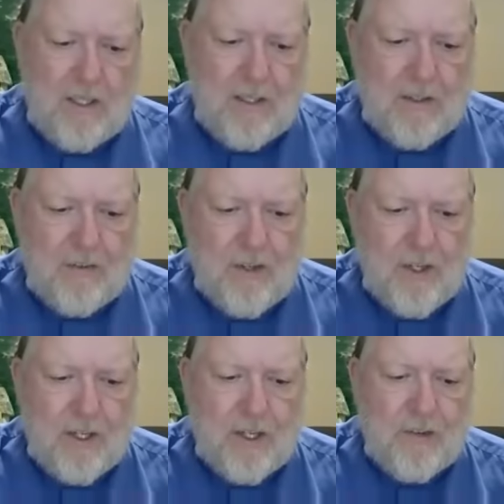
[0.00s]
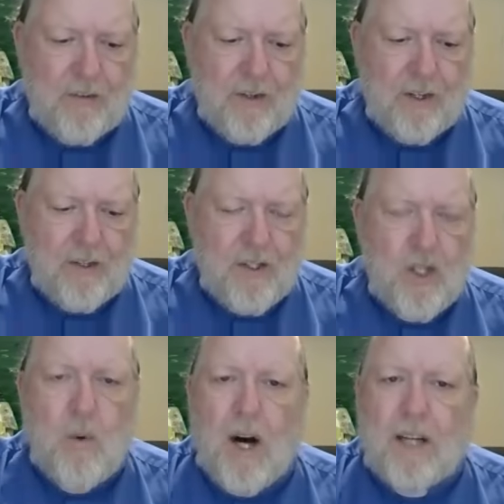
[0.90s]
the
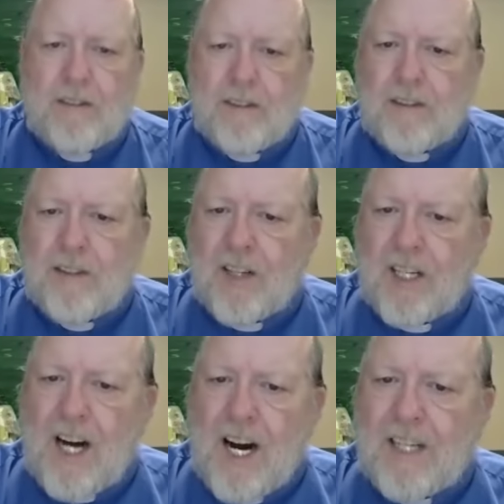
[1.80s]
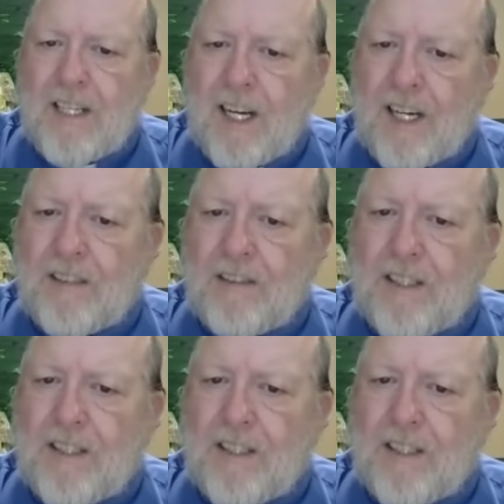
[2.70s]
nuances and the context.